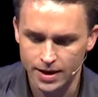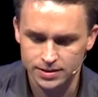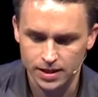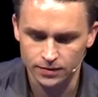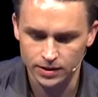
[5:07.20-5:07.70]
I
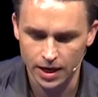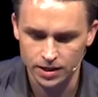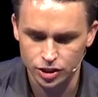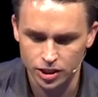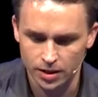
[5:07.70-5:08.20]
save the
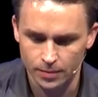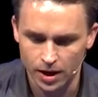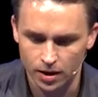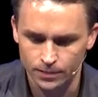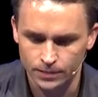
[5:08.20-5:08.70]

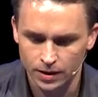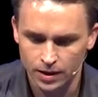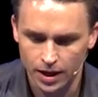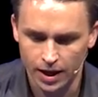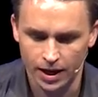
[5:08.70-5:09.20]
HTML,
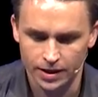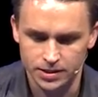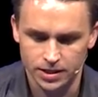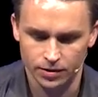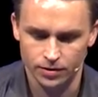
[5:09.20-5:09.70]
and
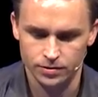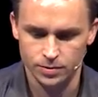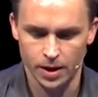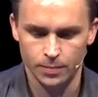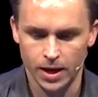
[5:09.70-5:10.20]
here's
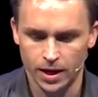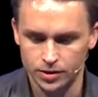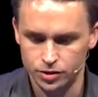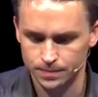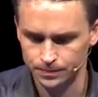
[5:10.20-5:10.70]
my
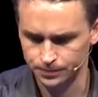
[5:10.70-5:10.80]
page.